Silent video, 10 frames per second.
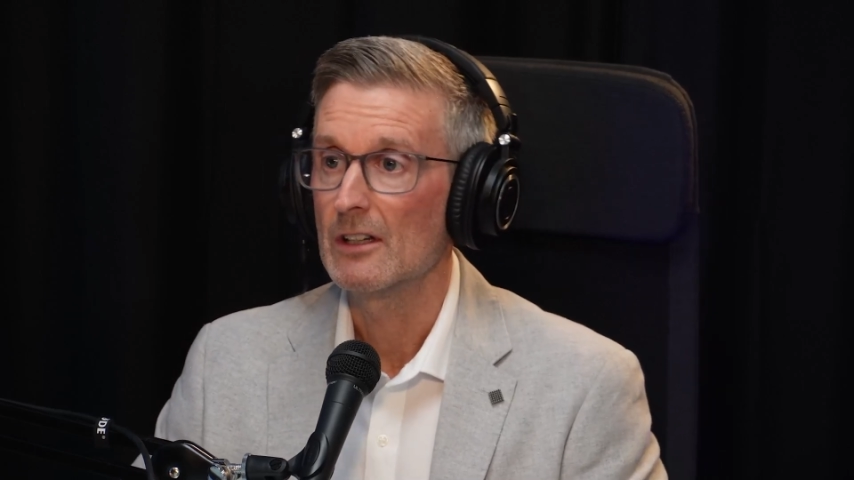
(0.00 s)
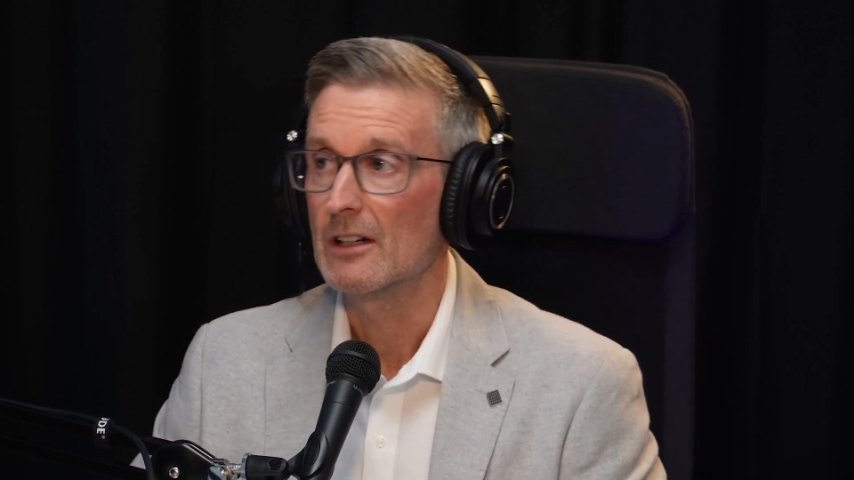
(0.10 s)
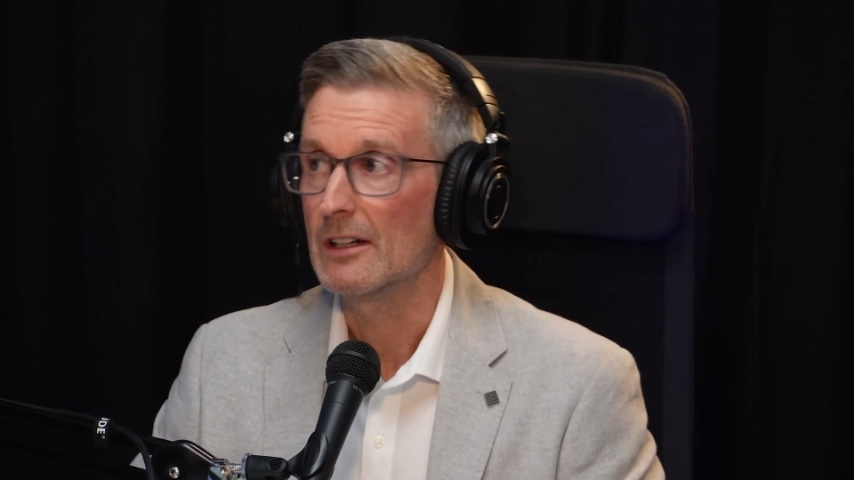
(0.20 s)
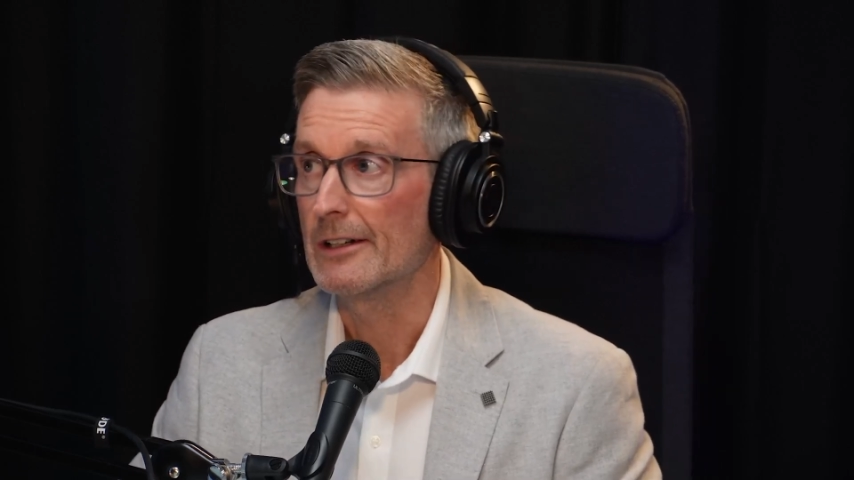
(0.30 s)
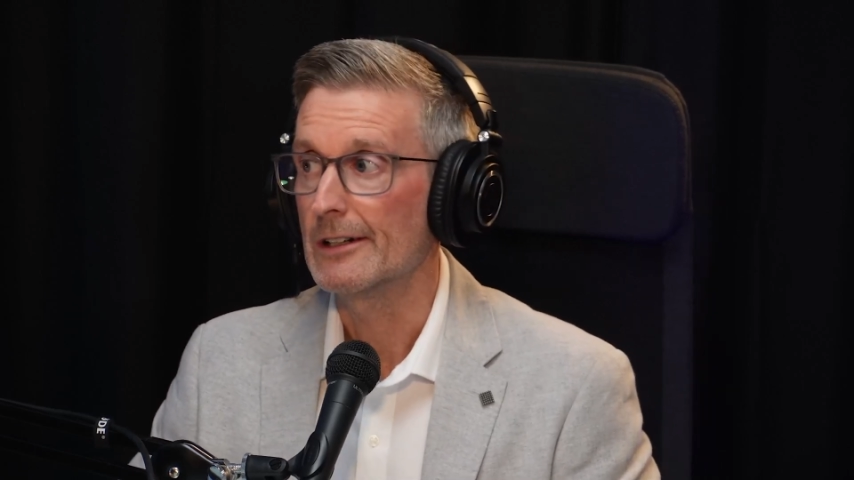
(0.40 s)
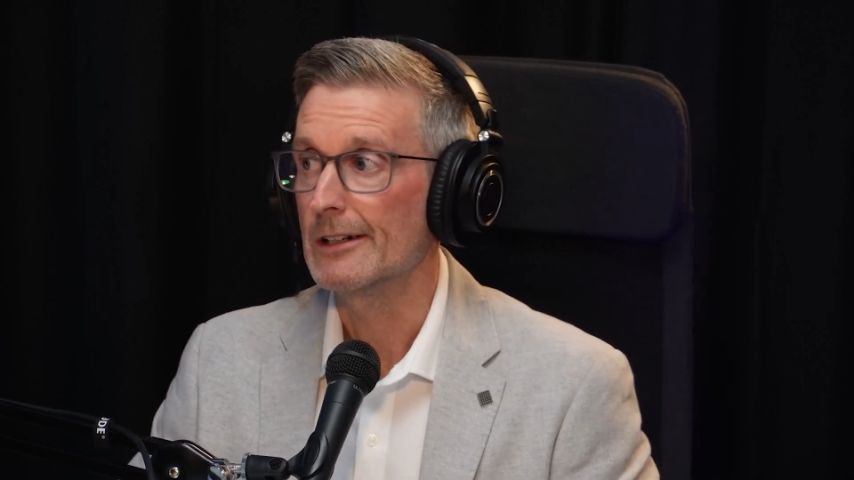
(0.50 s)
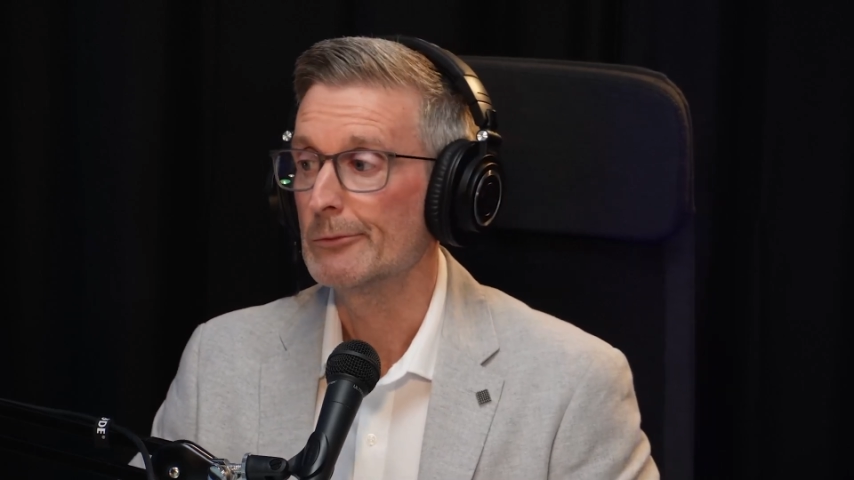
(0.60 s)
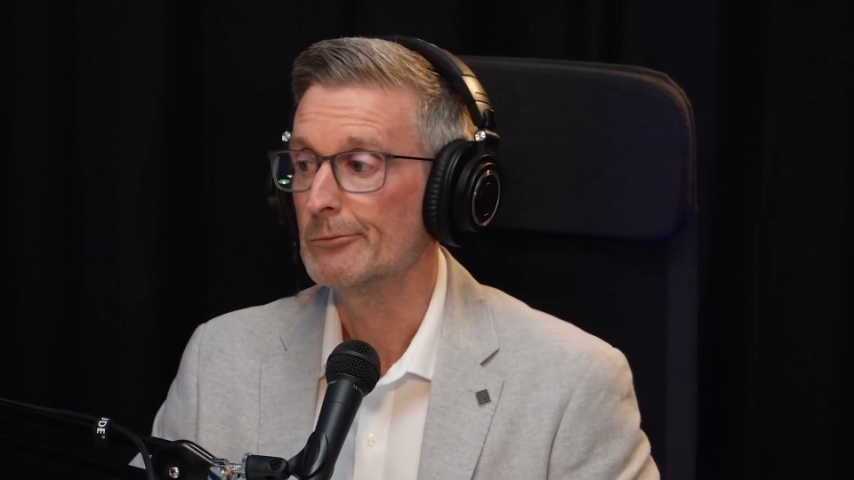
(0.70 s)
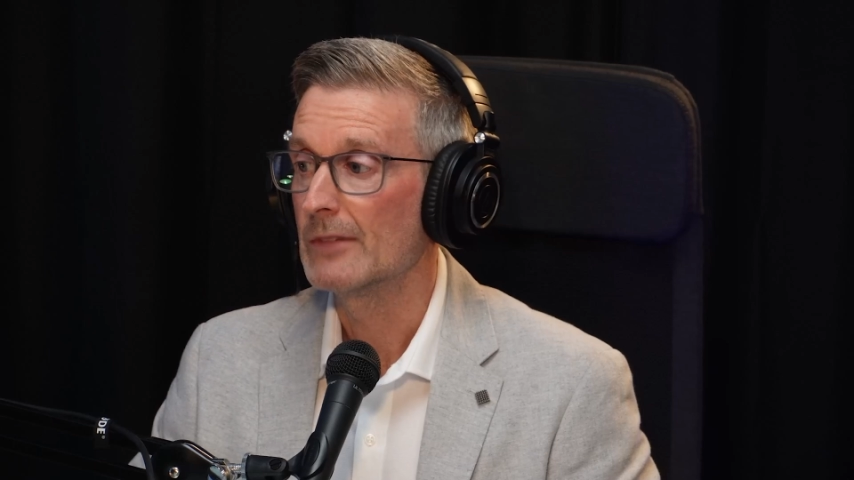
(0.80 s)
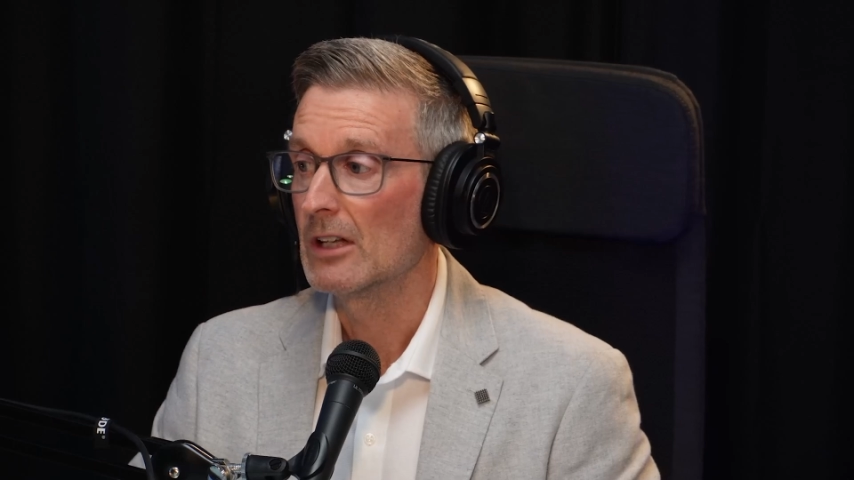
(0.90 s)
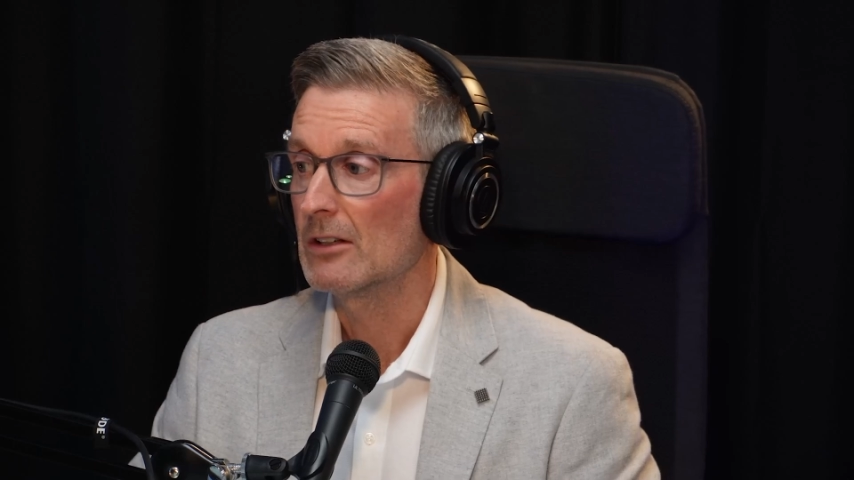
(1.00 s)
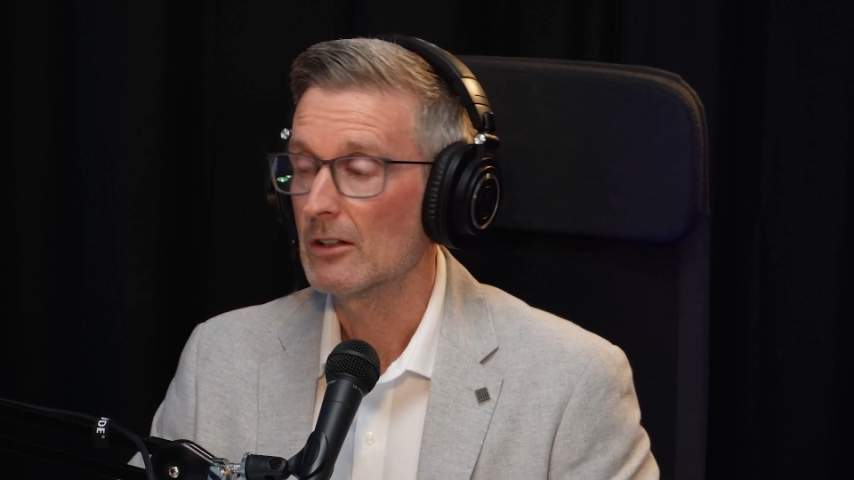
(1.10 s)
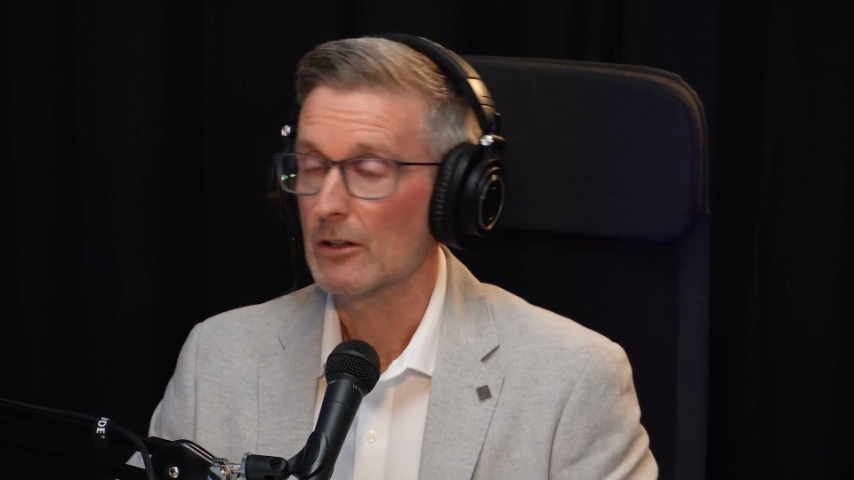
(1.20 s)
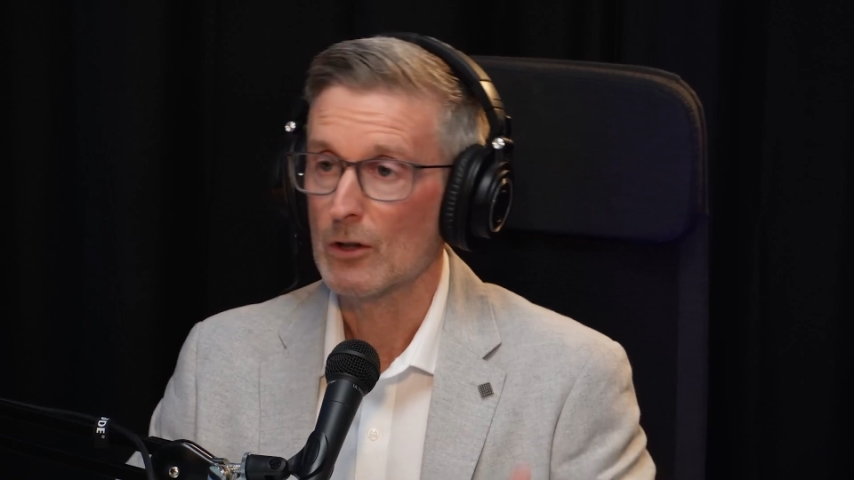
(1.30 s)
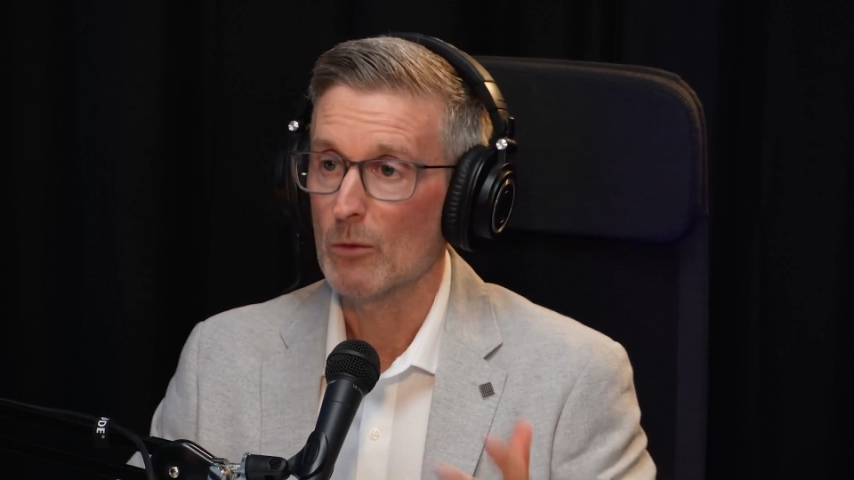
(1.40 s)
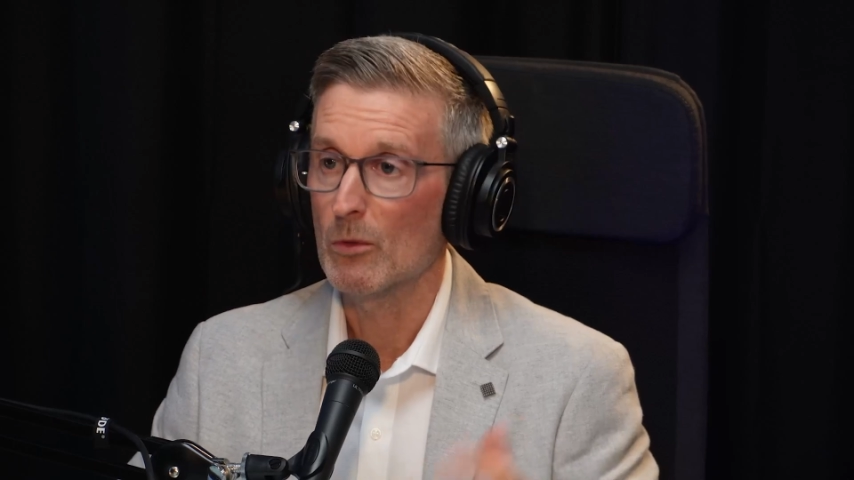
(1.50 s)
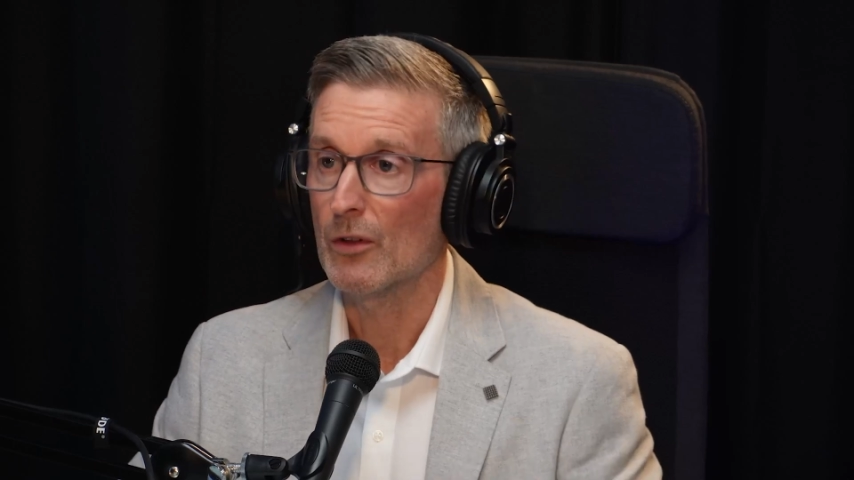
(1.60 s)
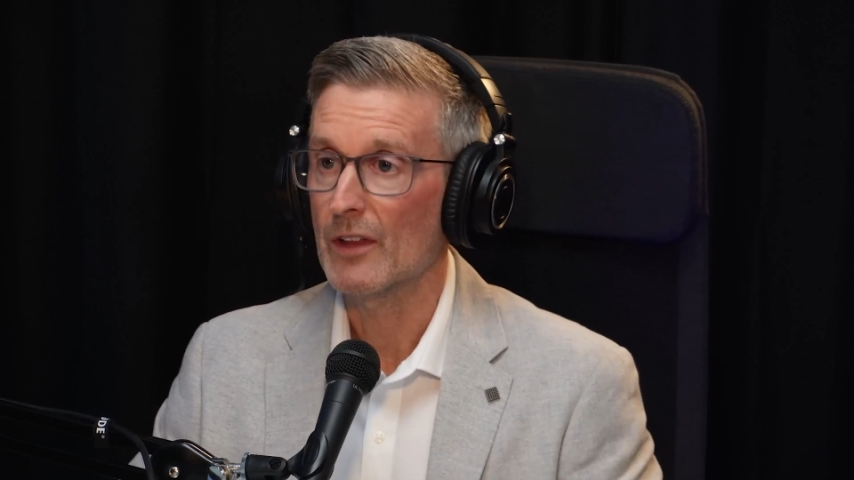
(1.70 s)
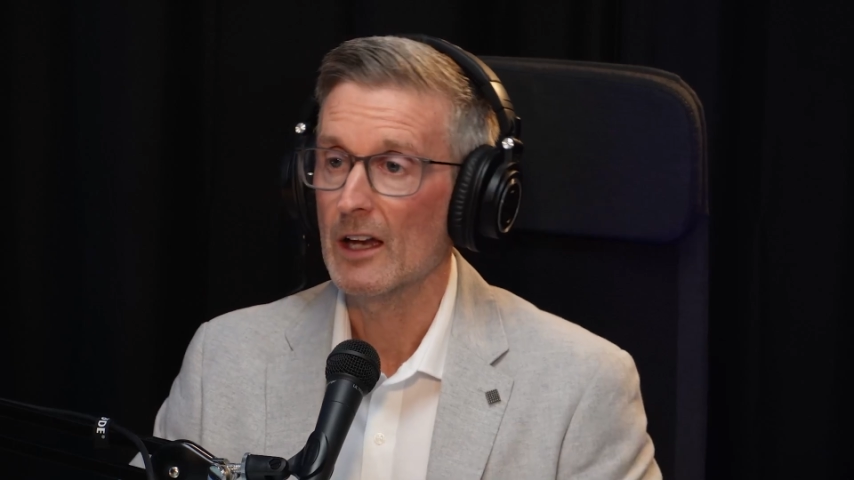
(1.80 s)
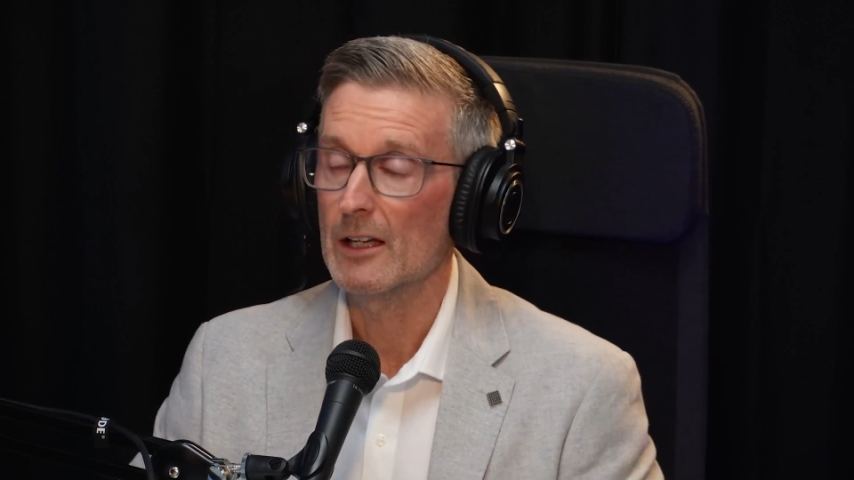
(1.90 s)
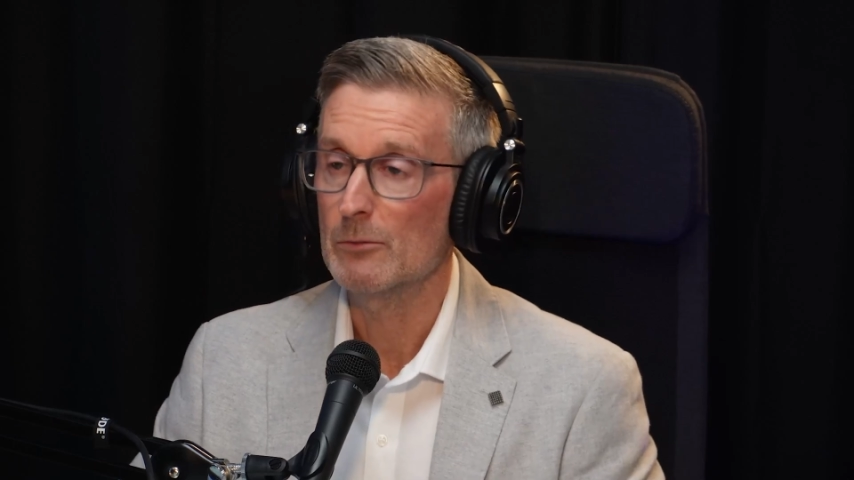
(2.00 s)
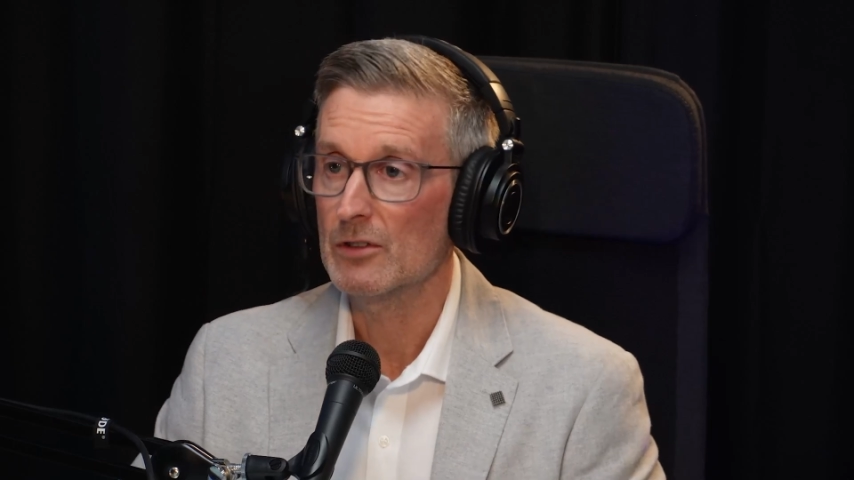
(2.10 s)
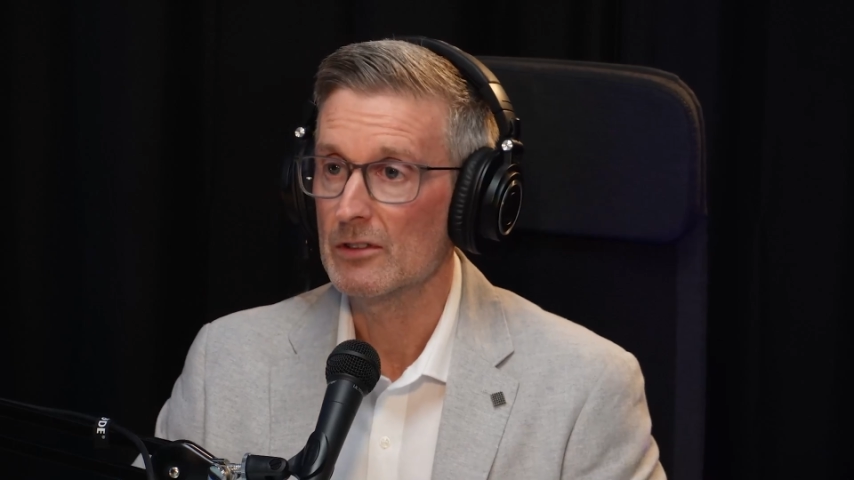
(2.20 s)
Commonwealth Games